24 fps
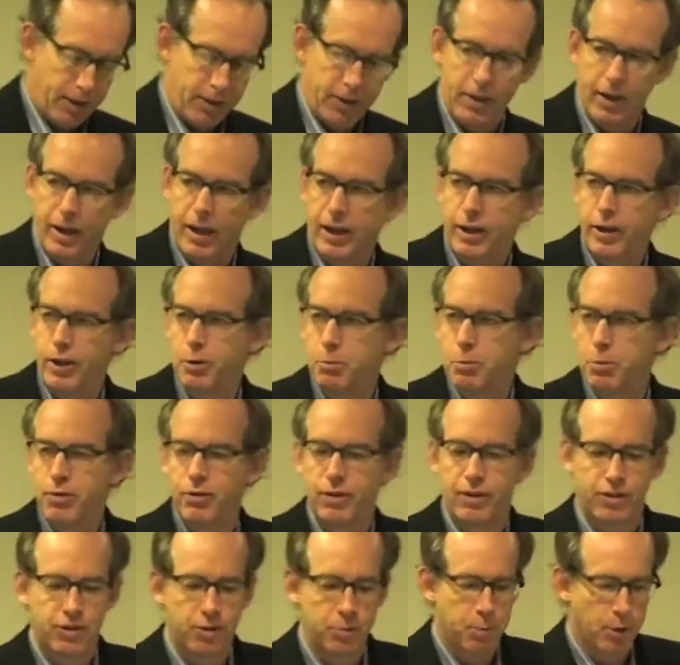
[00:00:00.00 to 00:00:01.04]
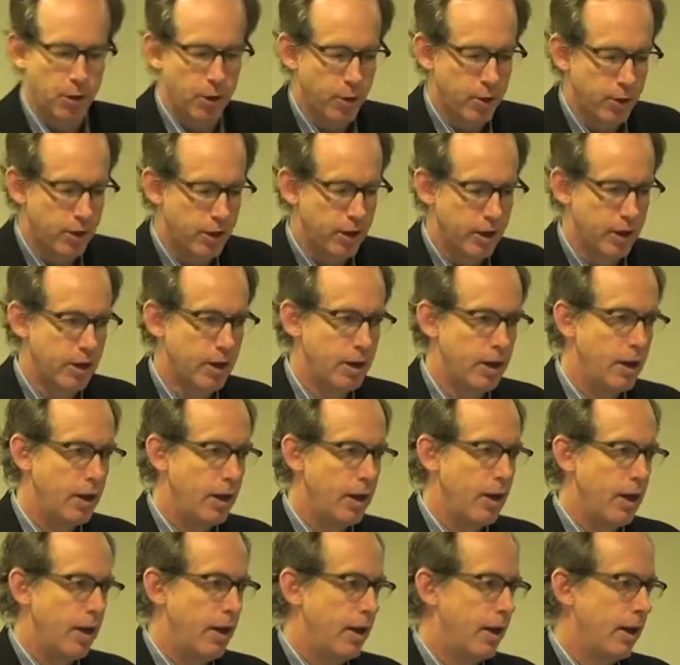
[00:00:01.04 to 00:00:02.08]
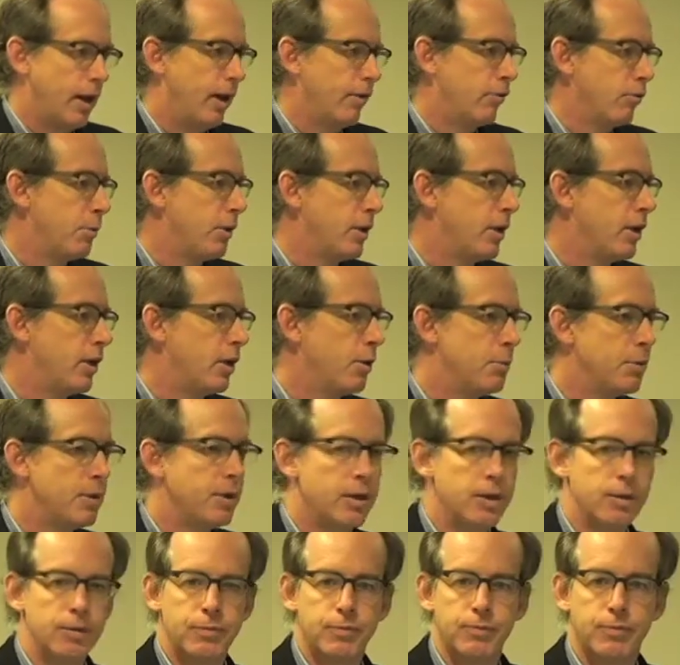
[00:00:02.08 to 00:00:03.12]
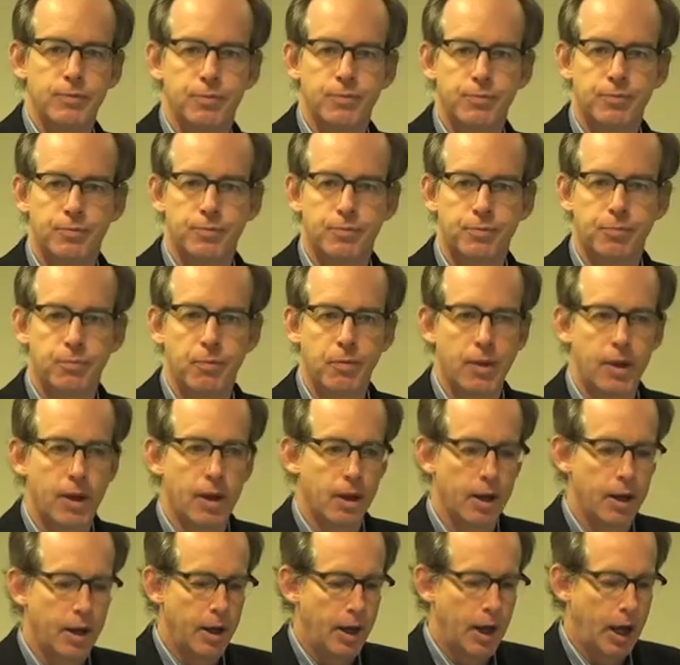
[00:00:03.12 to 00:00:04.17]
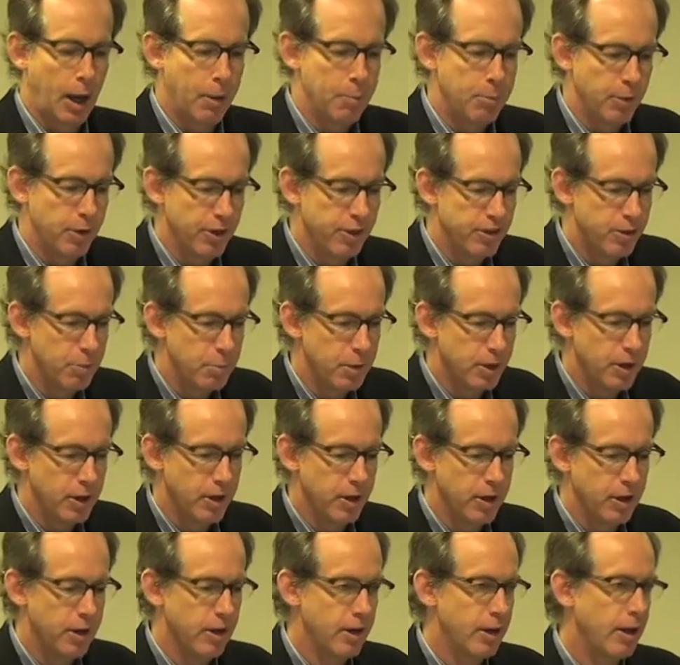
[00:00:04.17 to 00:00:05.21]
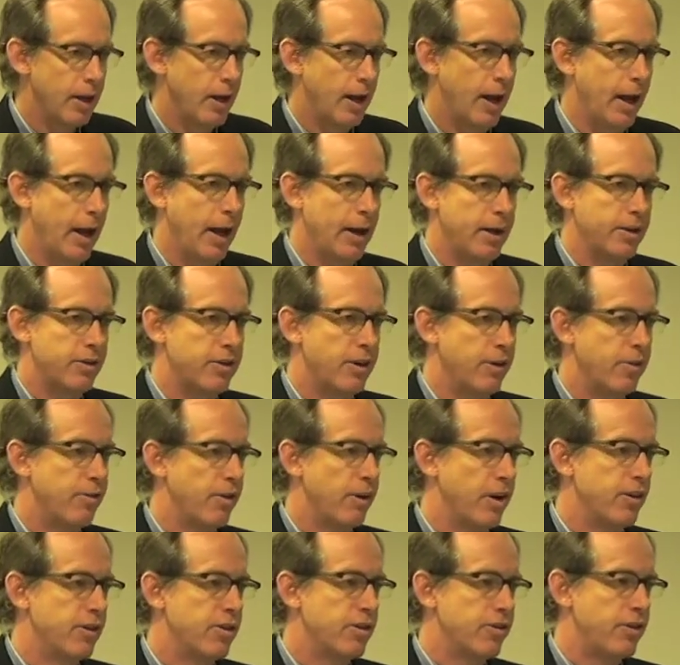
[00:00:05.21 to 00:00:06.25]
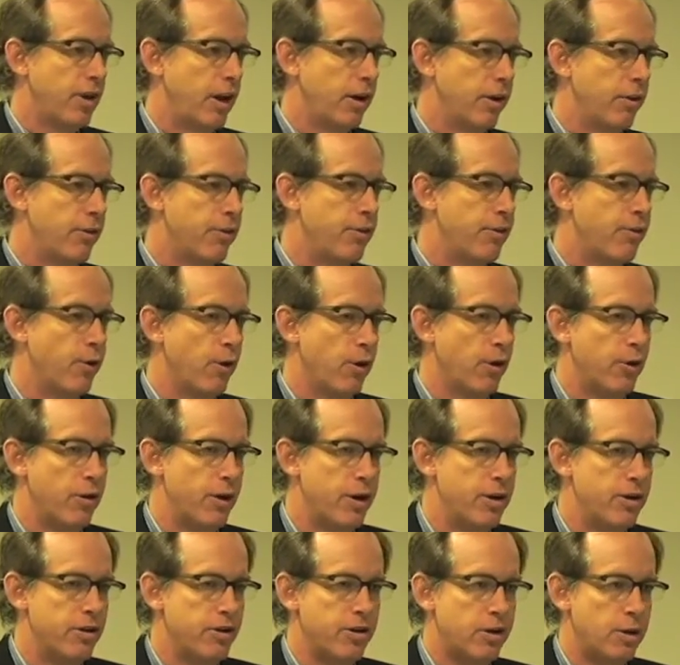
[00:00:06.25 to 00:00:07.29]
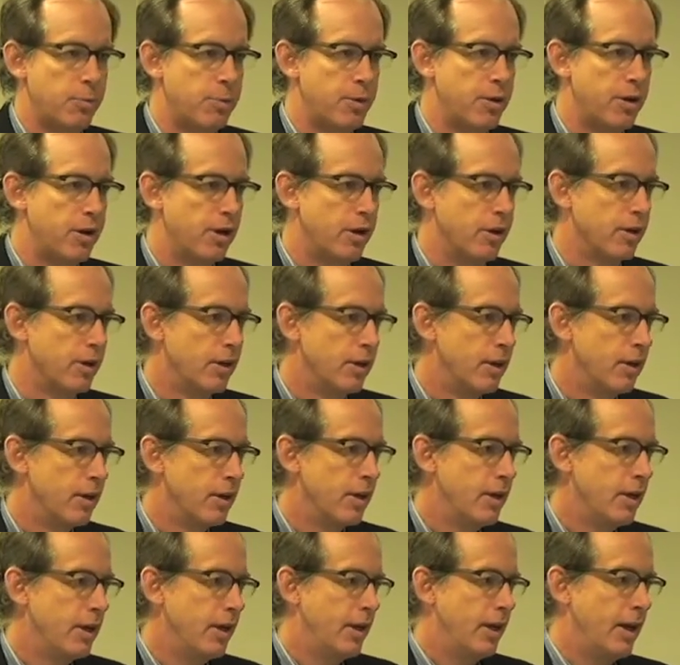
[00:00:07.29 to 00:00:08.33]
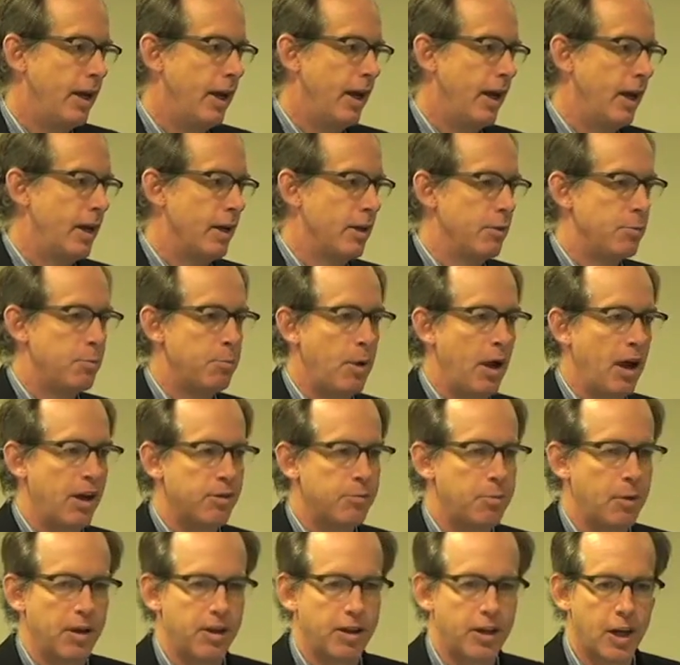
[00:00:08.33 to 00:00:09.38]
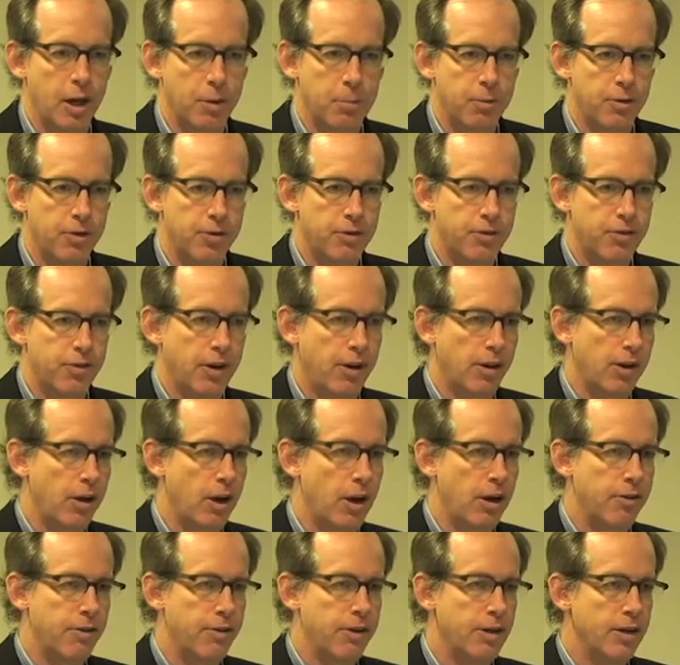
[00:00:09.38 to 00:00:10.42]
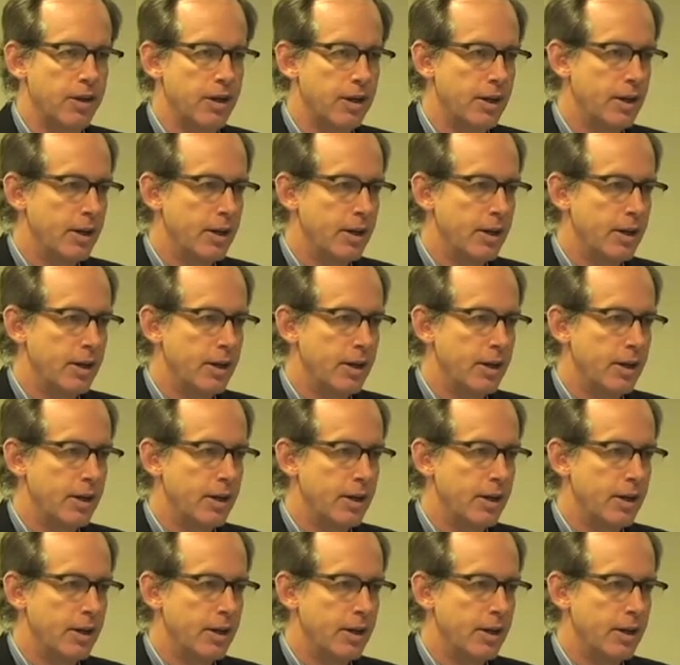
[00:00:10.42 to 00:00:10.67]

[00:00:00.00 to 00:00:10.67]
Thank you, Professor Maloney. Can everybody hear me? I'm pleased to be here at St. Francis. I live in Fort Greene, just up the hill, and pass by the campus fairly often.